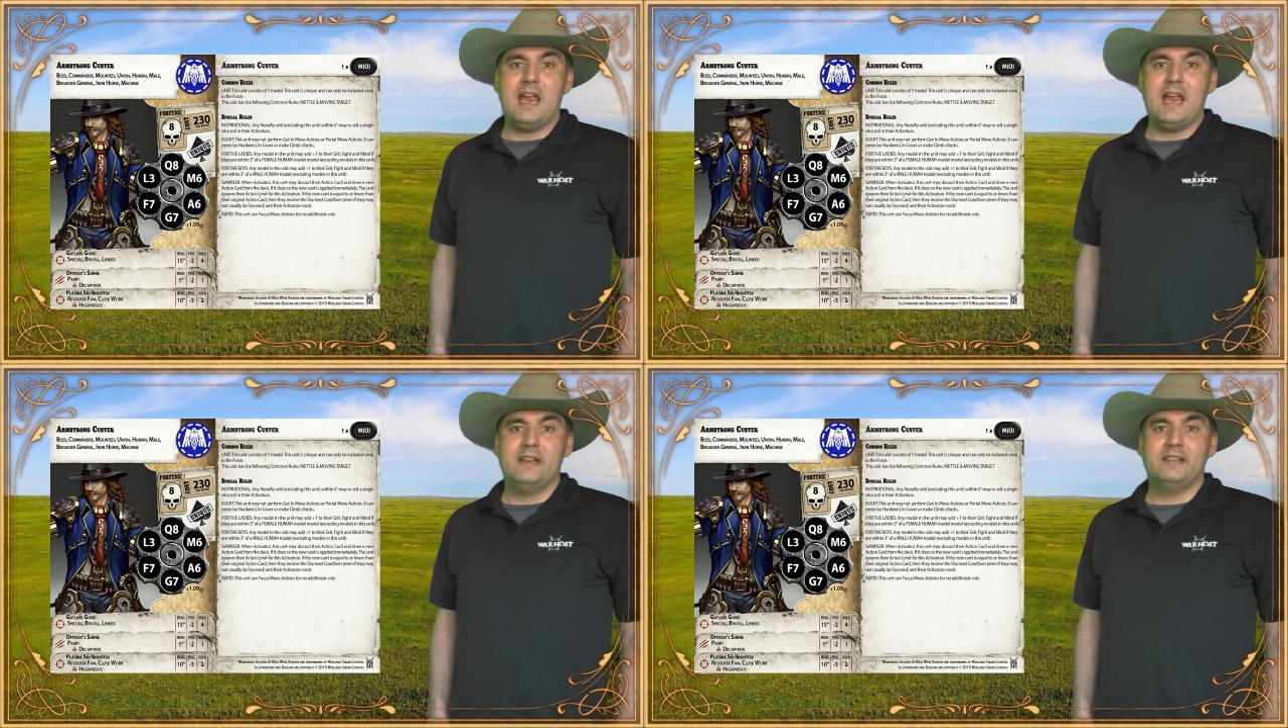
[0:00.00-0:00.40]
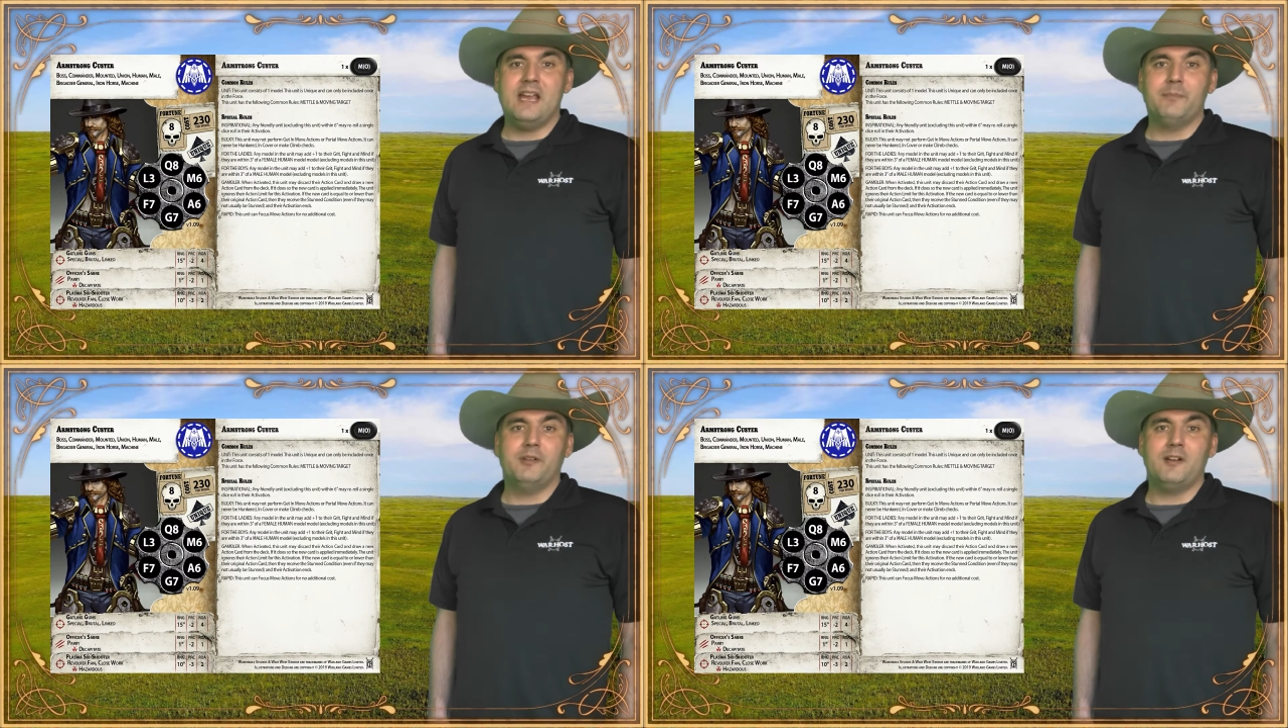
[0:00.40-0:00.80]
and
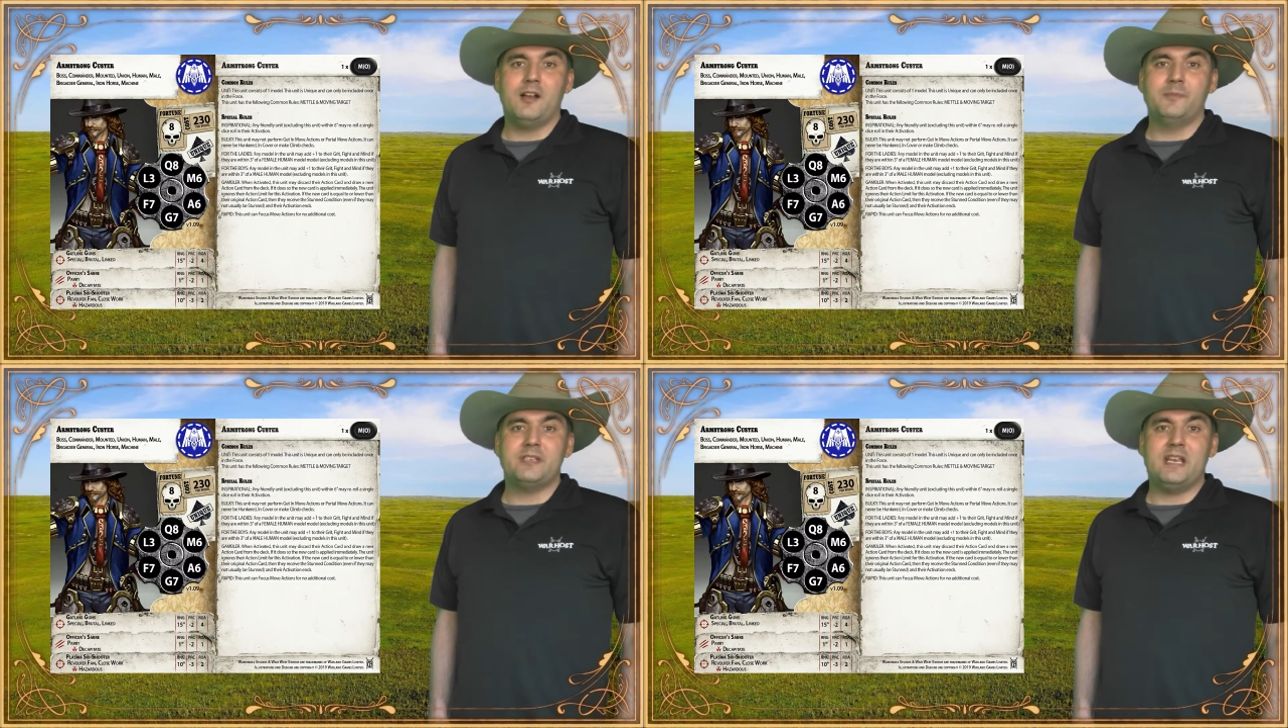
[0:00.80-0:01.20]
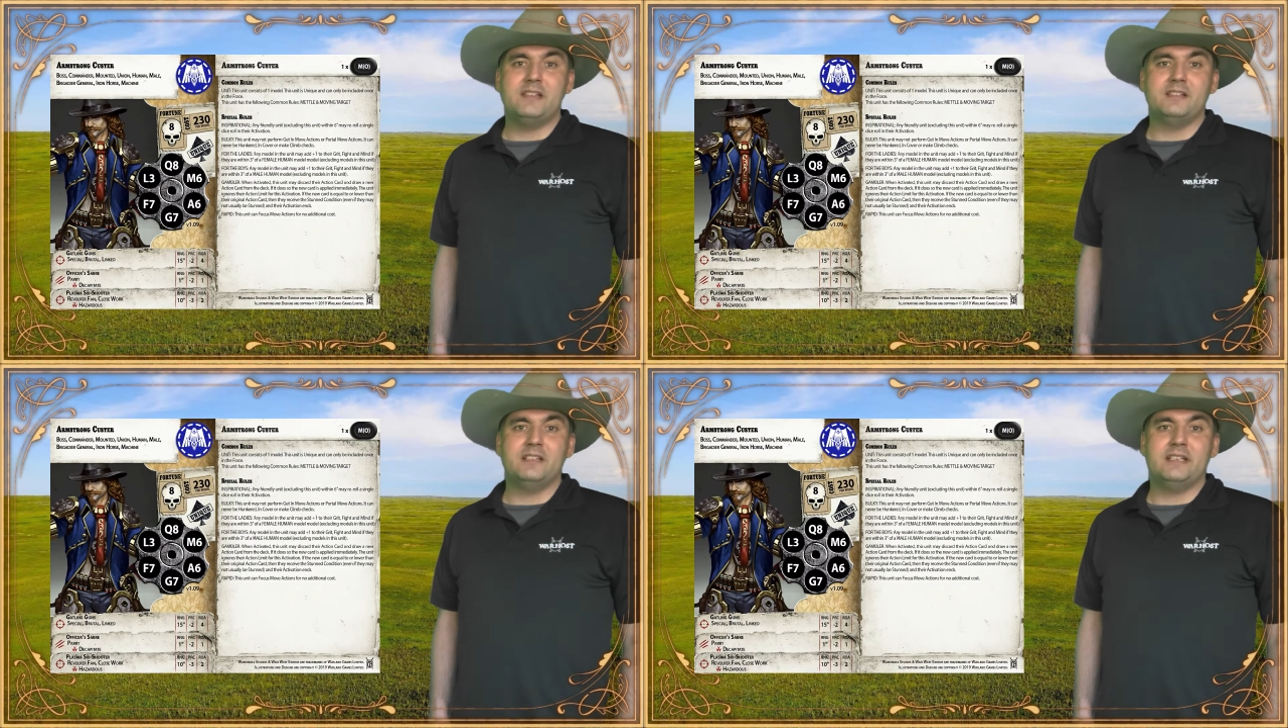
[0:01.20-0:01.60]
Gambler helps
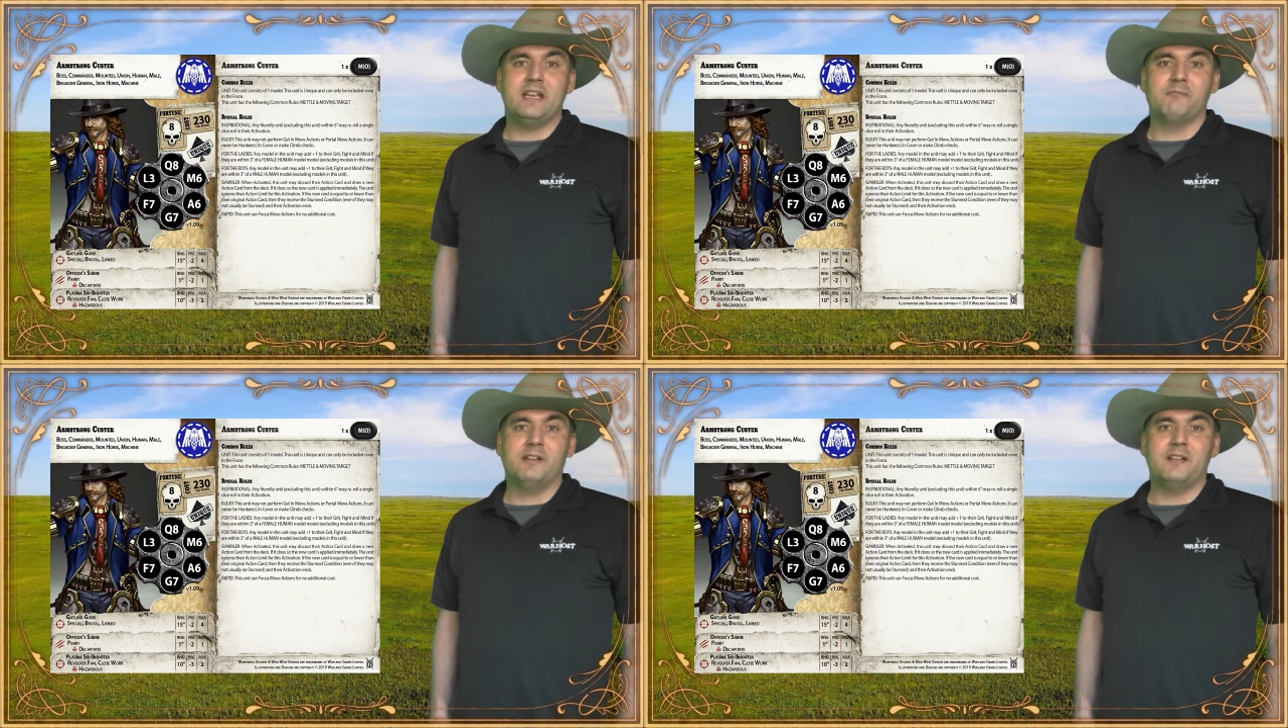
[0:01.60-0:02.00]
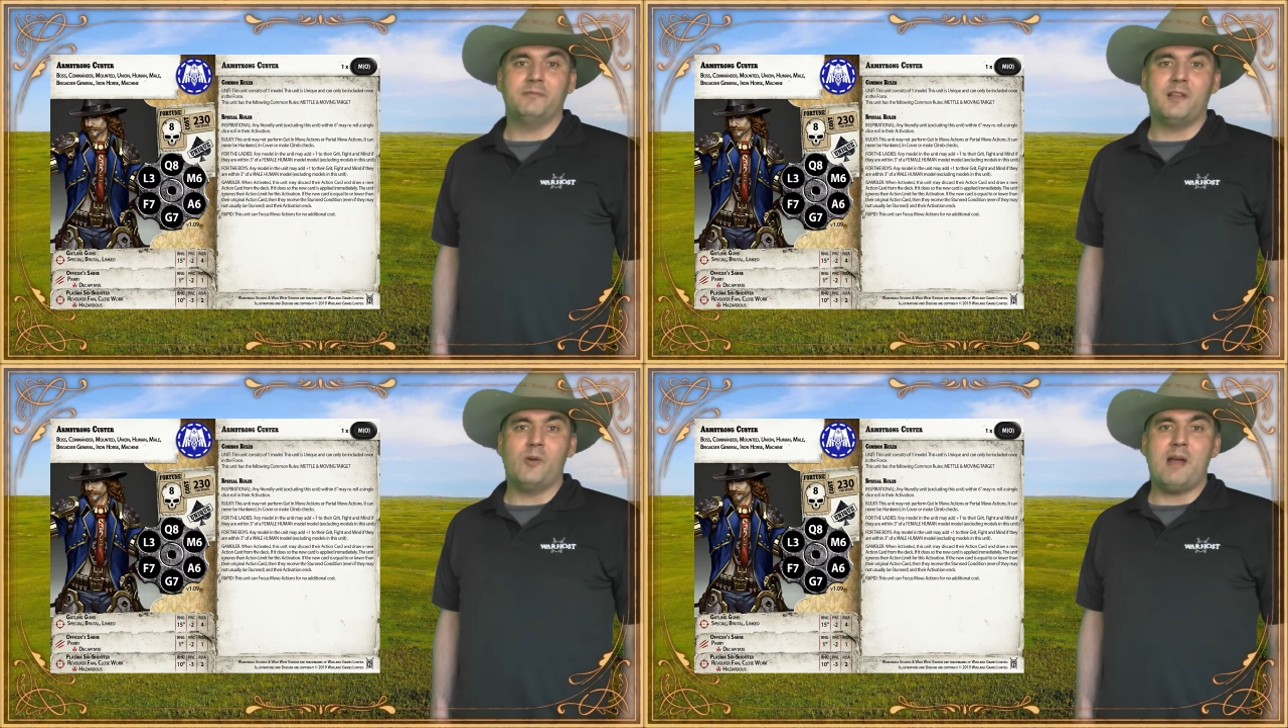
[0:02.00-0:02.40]
easily get rid
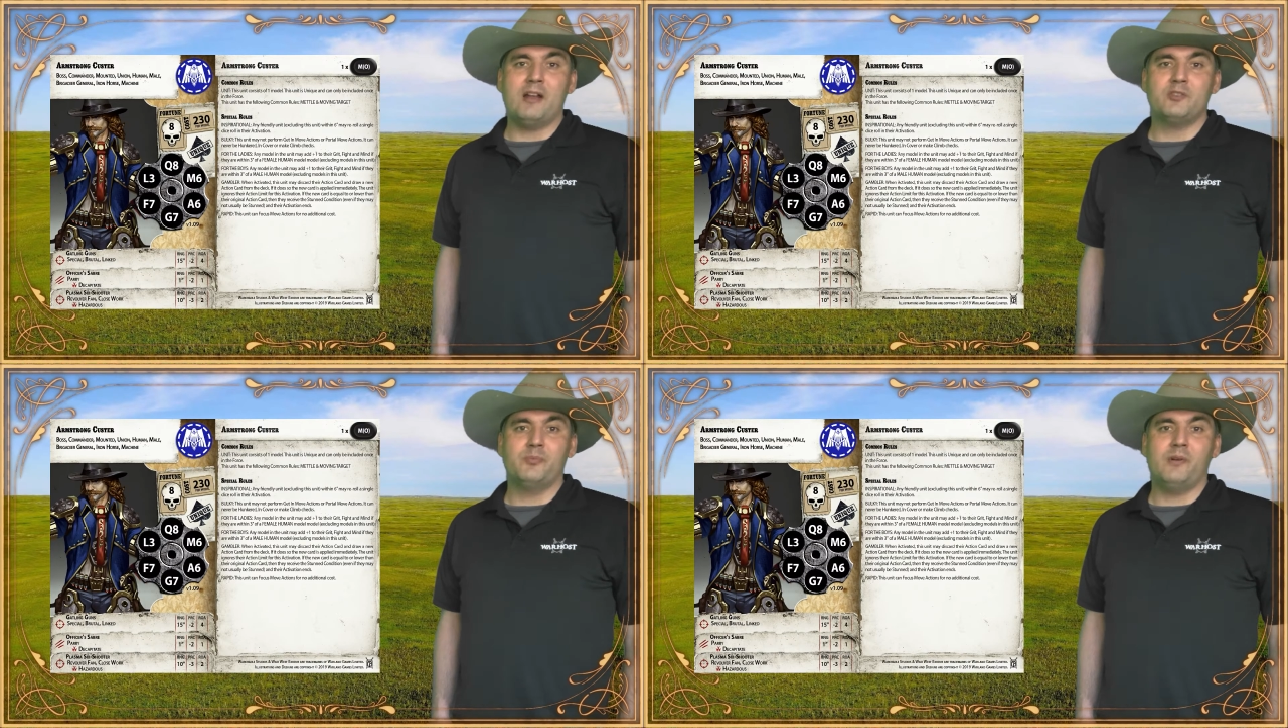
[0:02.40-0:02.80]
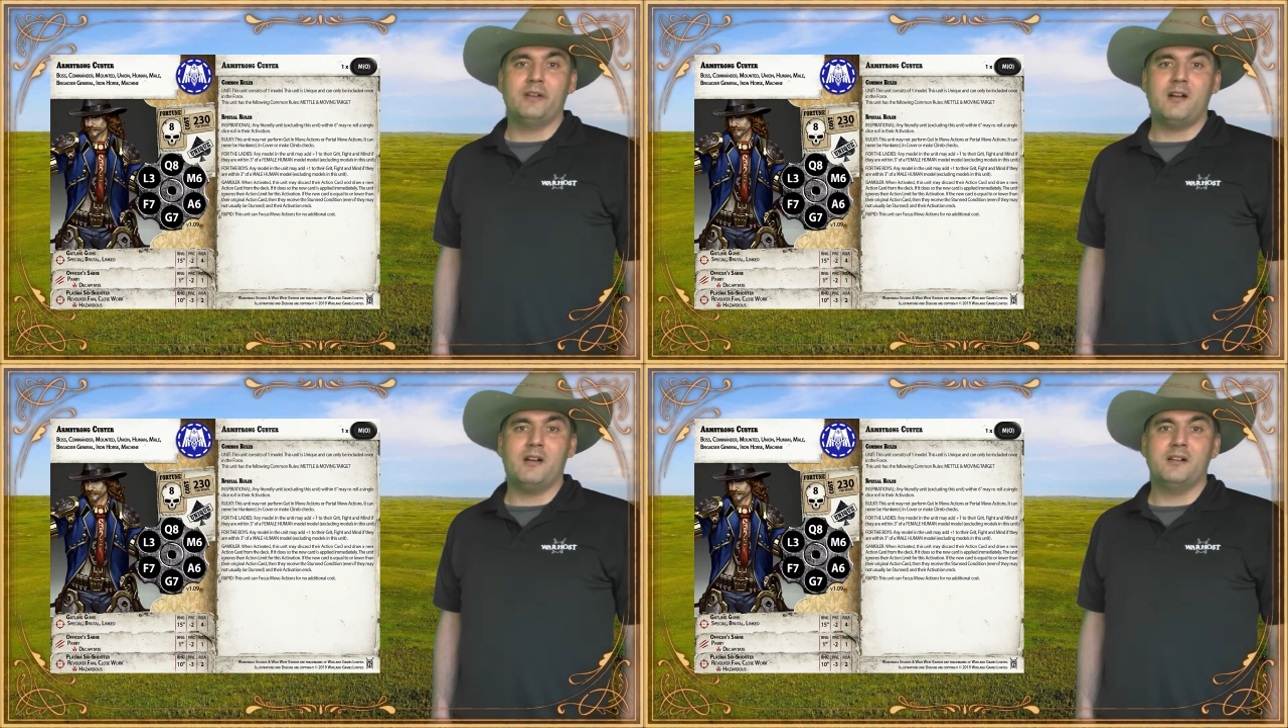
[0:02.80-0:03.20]
of low action point
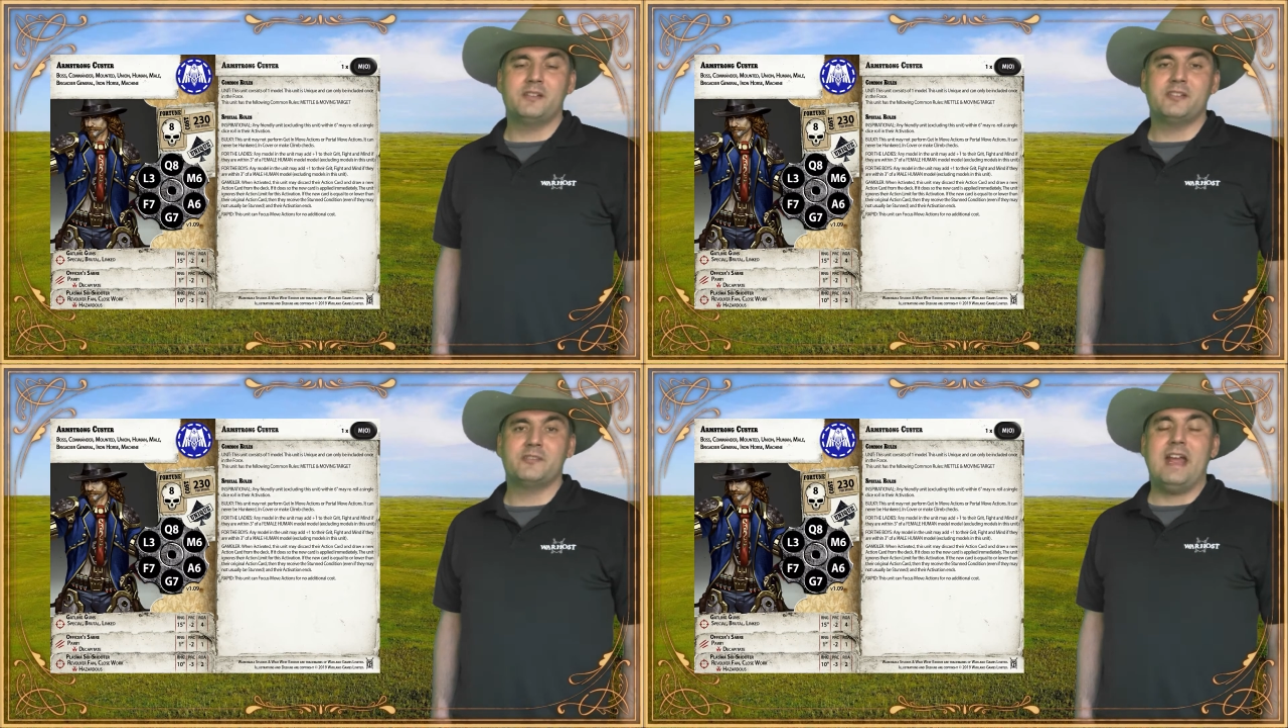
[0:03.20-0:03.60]
cards